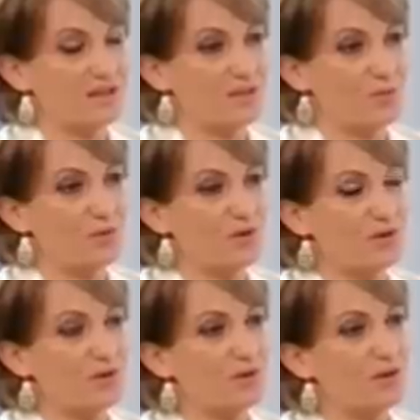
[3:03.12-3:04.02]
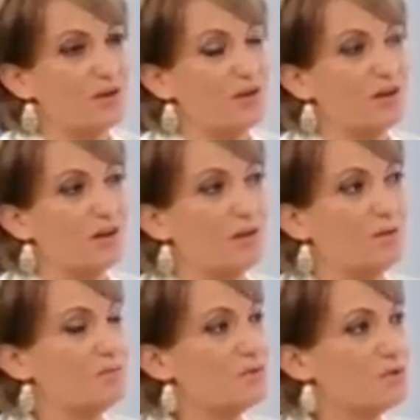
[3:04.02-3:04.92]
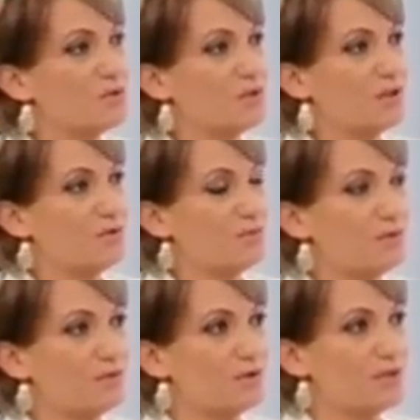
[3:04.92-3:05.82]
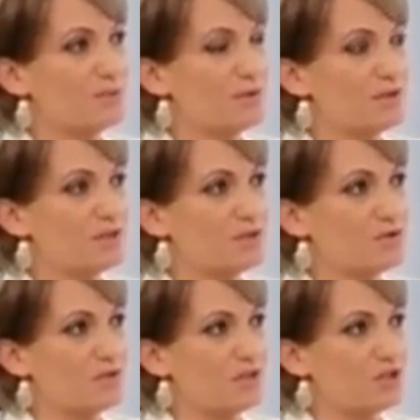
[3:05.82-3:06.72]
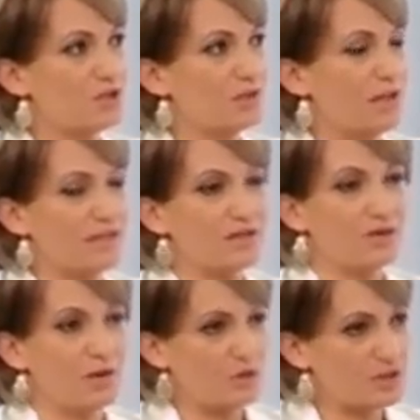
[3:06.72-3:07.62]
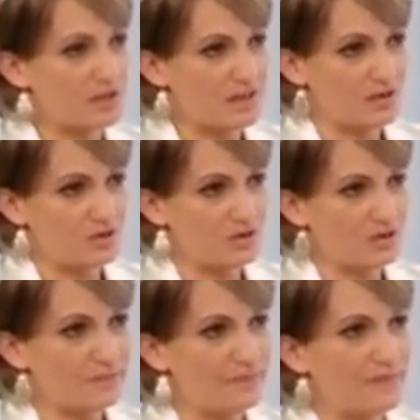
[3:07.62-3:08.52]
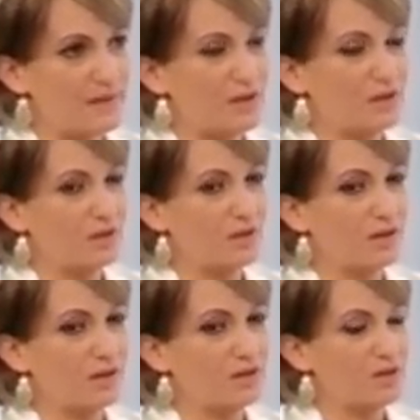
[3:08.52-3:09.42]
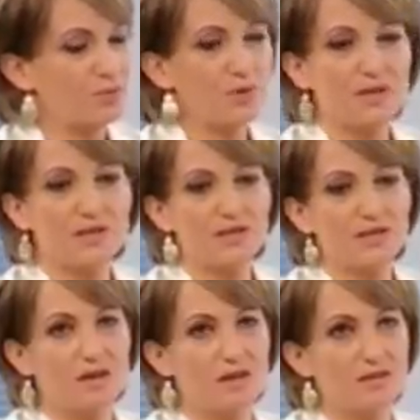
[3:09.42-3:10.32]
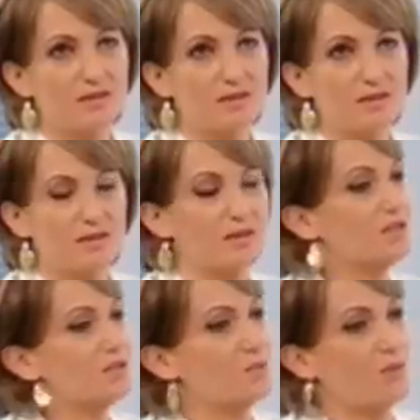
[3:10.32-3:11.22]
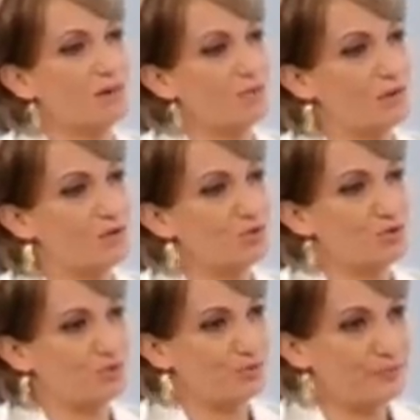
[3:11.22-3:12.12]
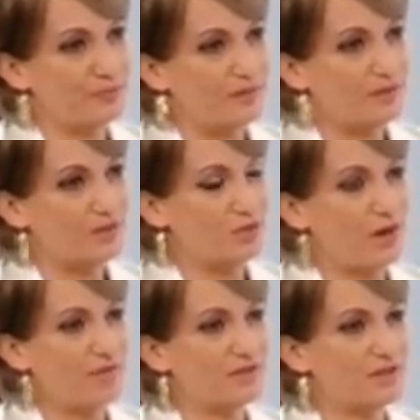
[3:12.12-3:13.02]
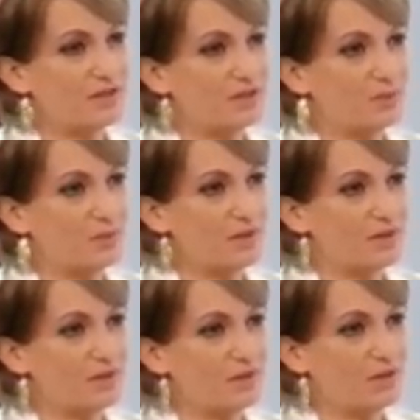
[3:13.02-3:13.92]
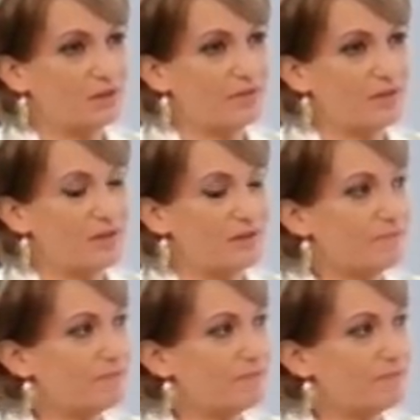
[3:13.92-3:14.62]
they were. Definitely. Um, so now you work for Transparency International Anti-Corruption Center. Uh, your work is not an easy one, what you do you have to deal with all of the,